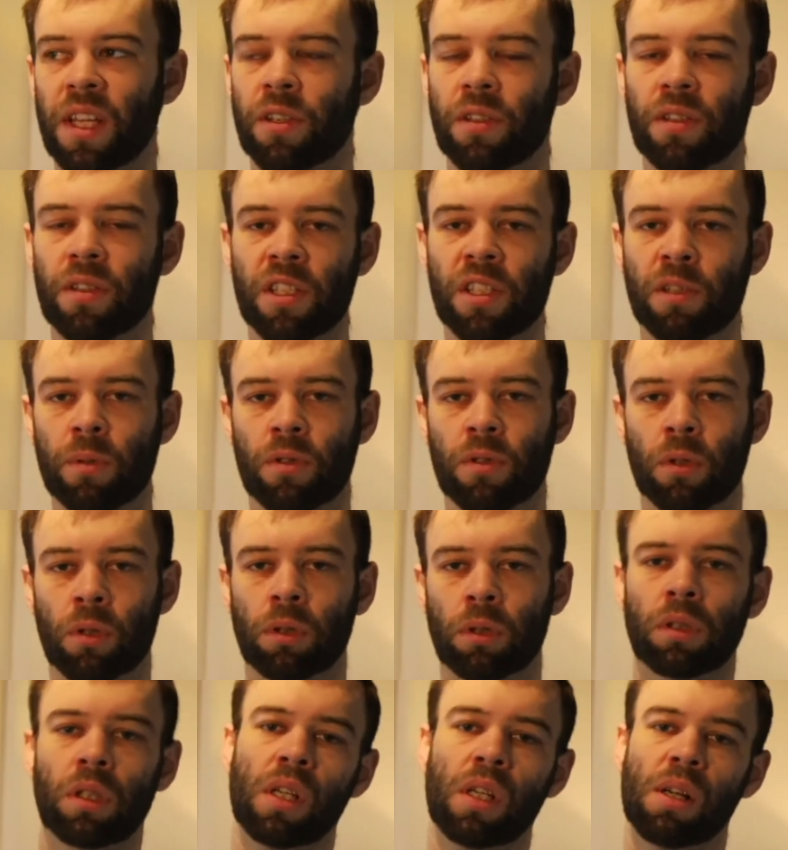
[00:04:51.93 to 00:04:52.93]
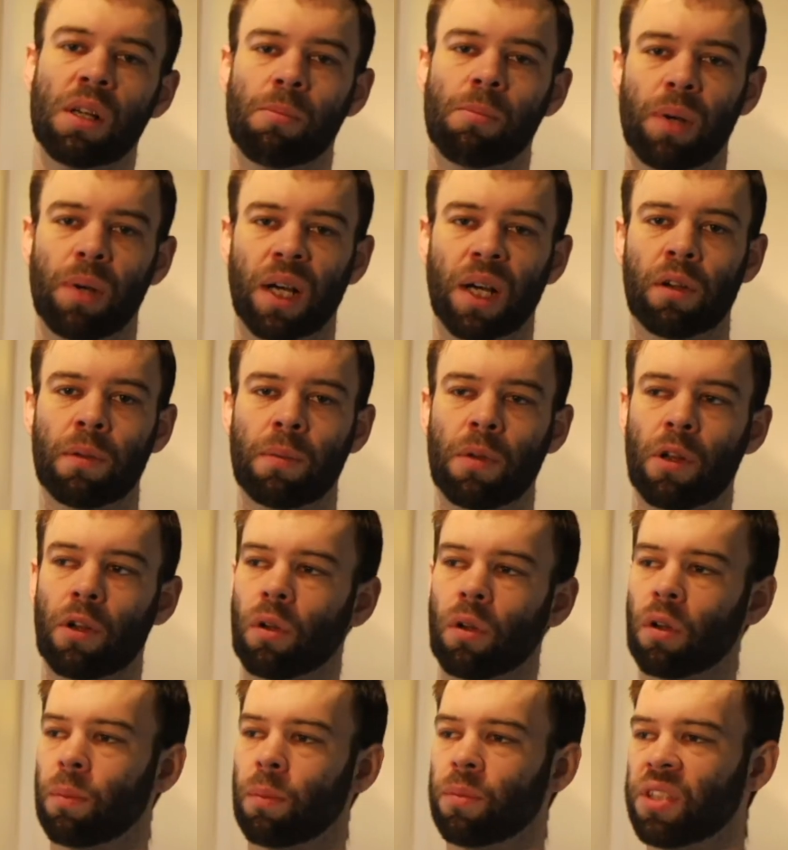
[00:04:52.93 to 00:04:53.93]
on this withdrawal, but
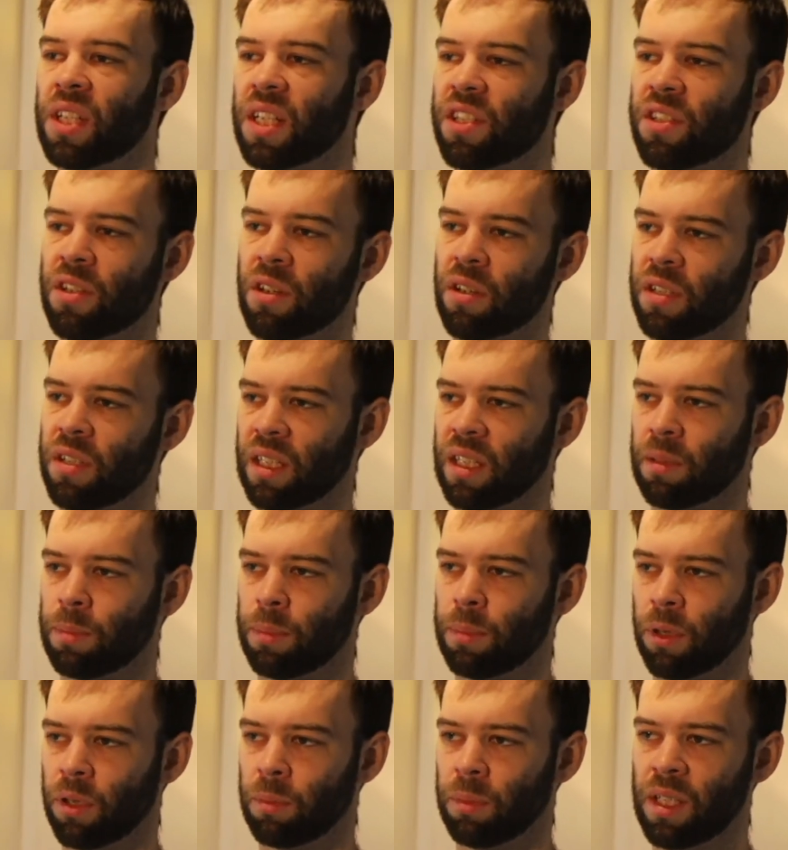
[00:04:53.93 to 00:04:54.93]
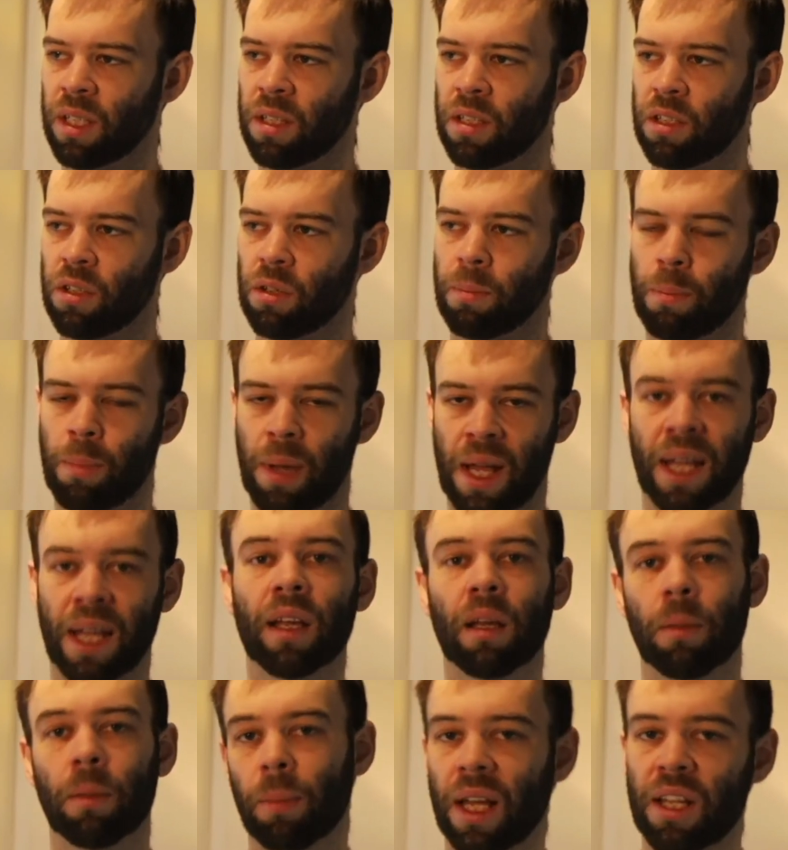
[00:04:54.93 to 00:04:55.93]
Crypto.com does note down the bottom here that your
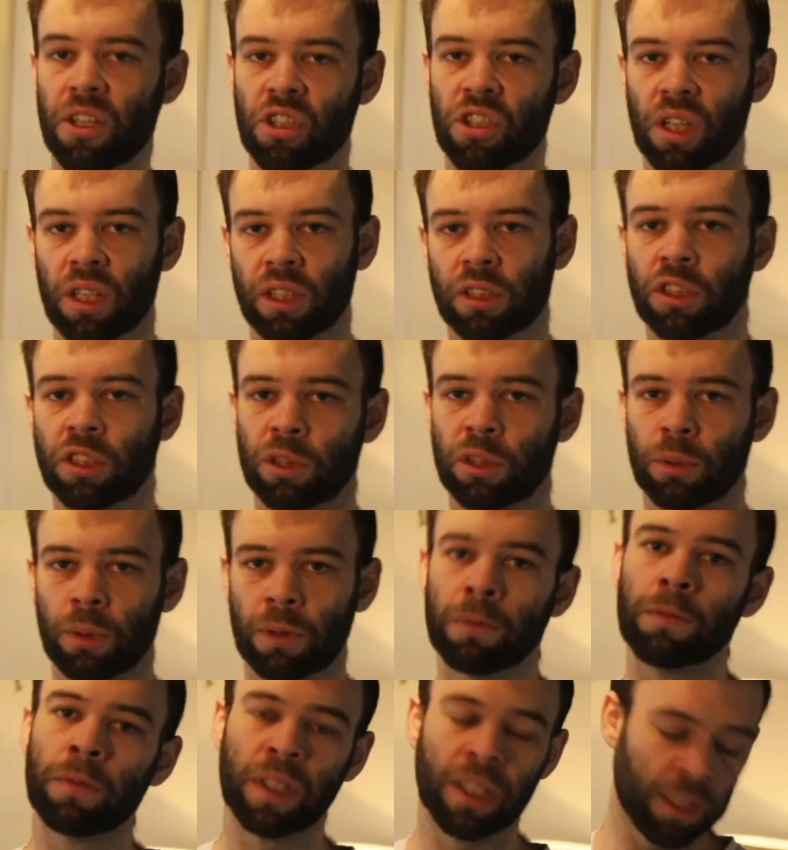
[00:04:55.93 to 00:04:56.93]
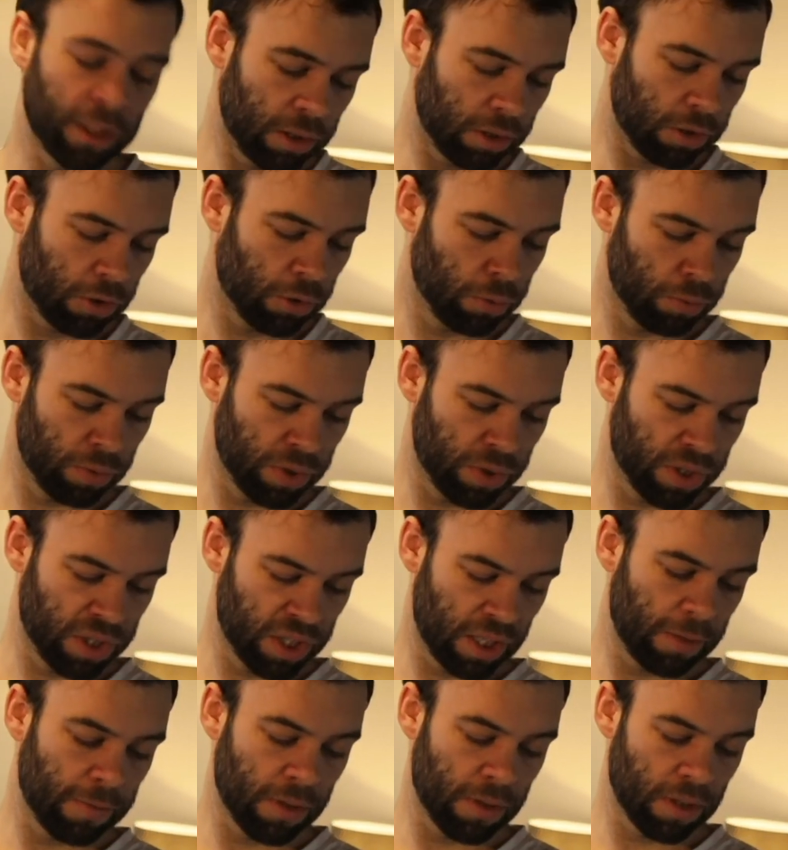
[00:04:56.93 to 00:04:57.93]
bank may charge you a fee to
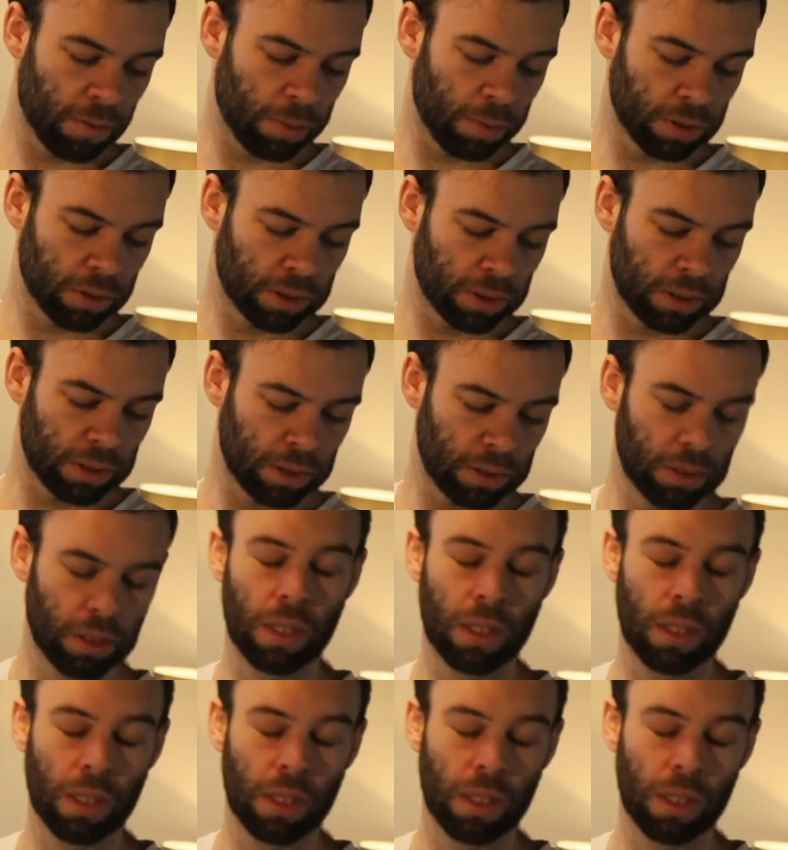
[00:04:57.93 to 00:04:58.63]
receive the deposit.